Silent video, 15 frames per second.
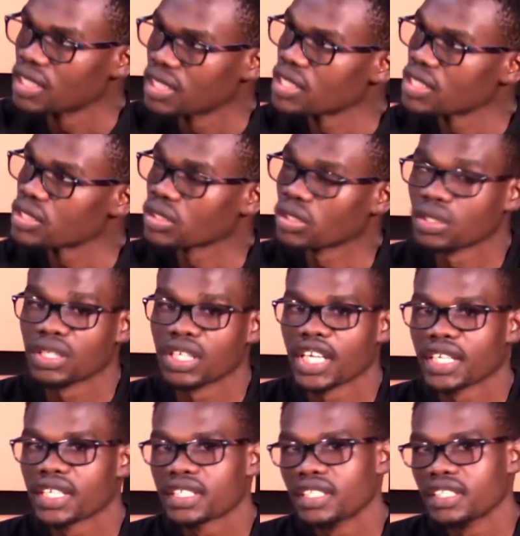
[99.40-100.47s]
So like
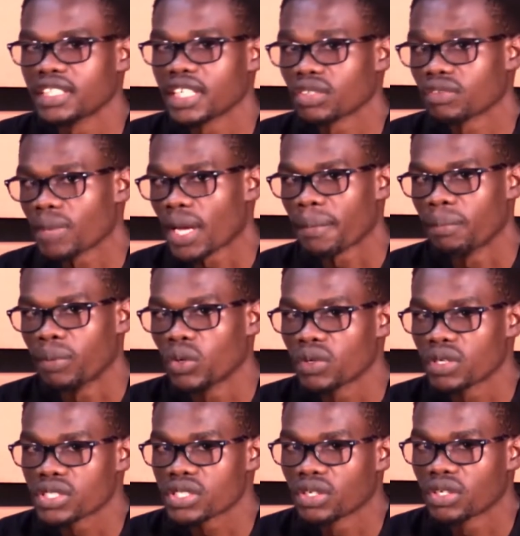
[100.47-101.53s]
the title of my book is
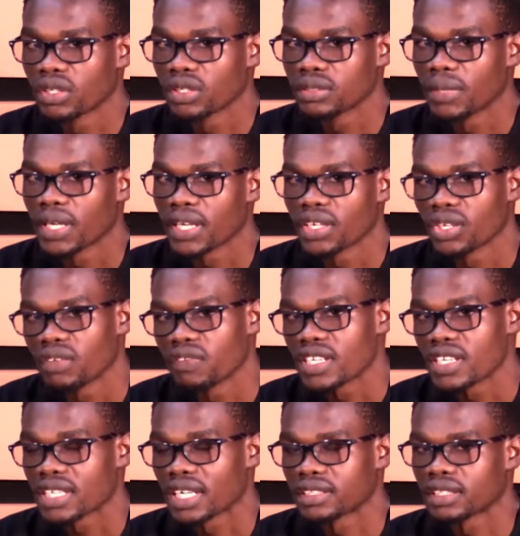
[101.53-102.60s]
called Making Your First
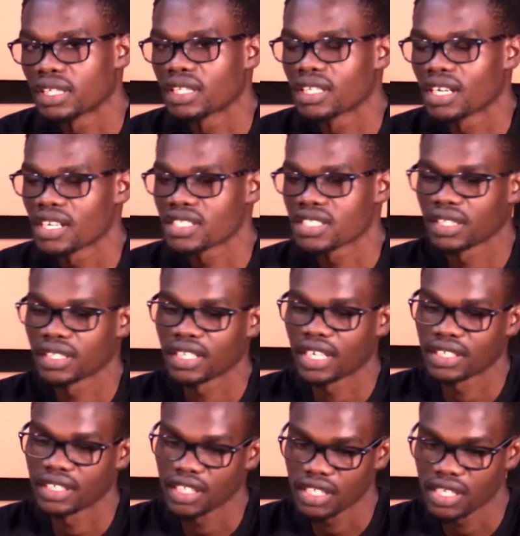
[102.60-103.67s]
100,000, and
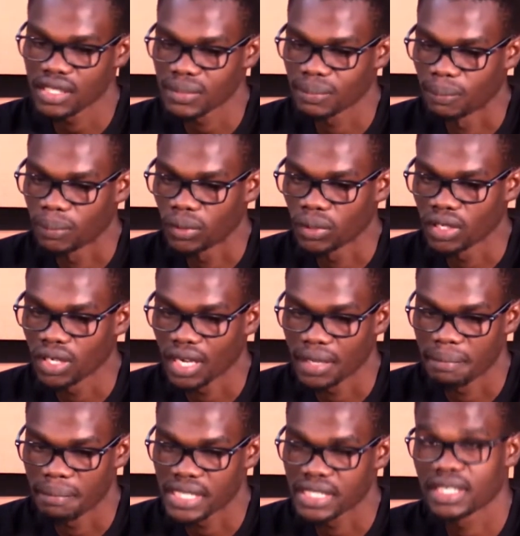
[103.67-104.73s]
in this book I
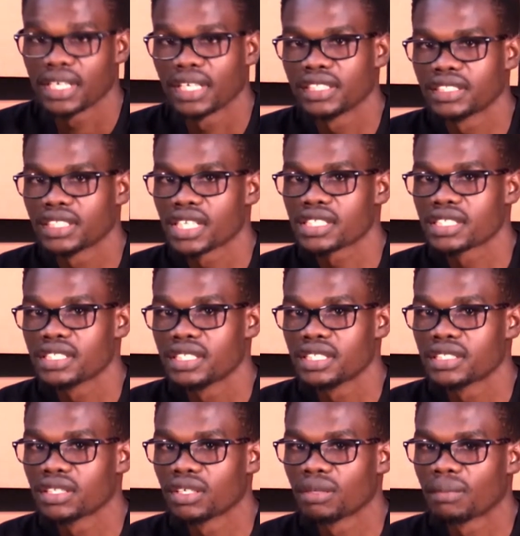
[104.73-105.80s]
basically just
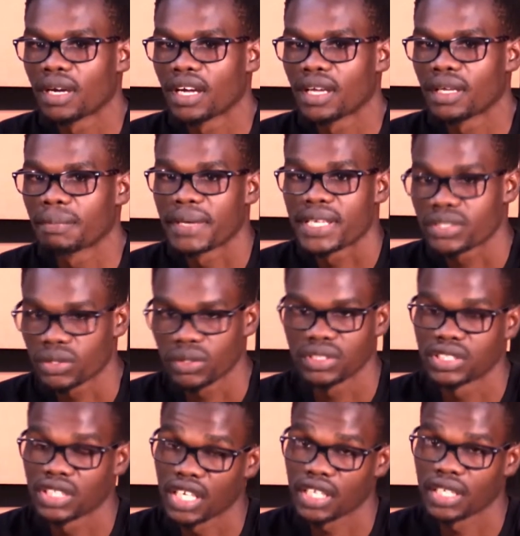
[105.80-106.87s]
detail my personal
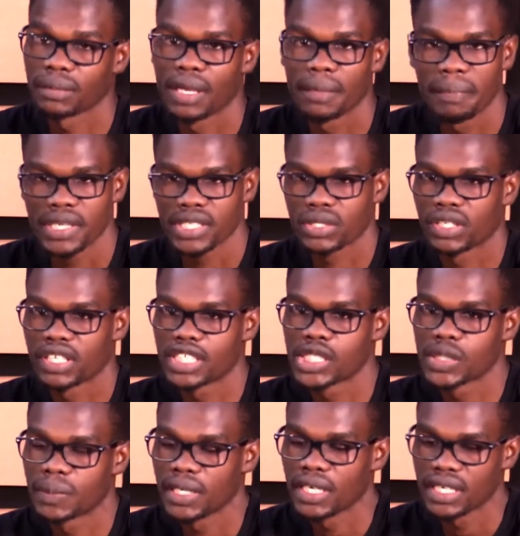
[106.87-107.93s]
journey, my personal
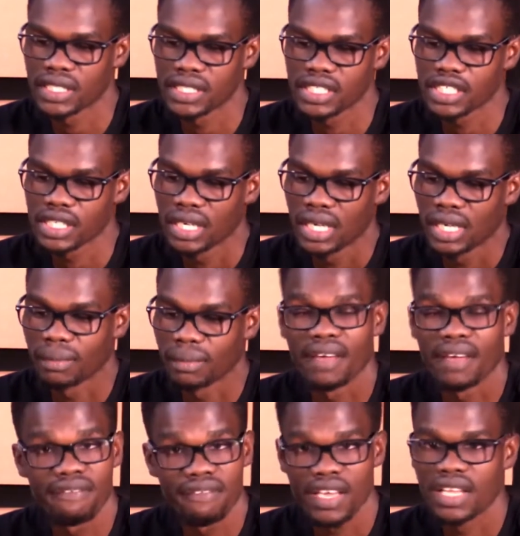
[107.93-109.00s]
experience, my
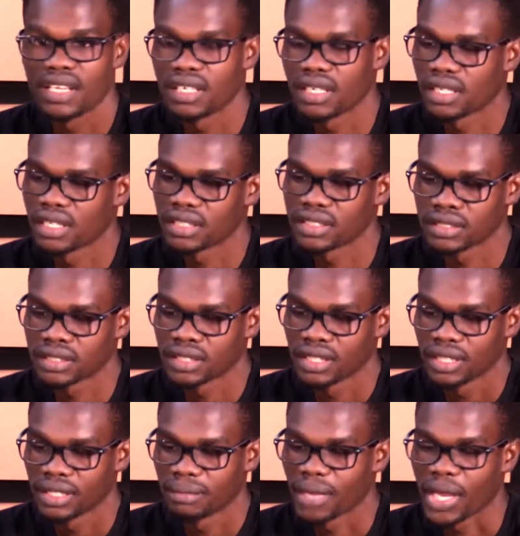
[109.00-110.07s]
failures,
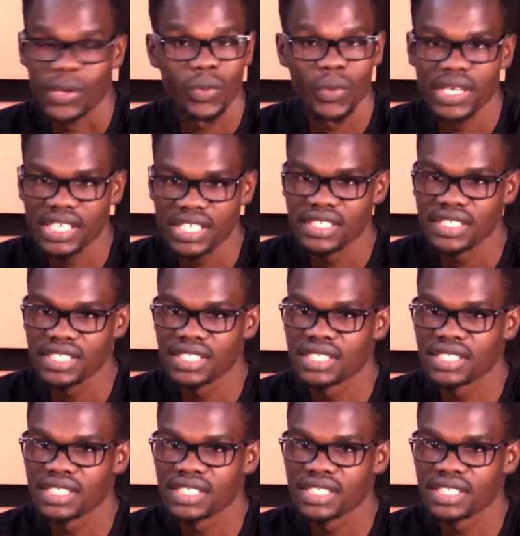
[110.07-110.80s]
my wins,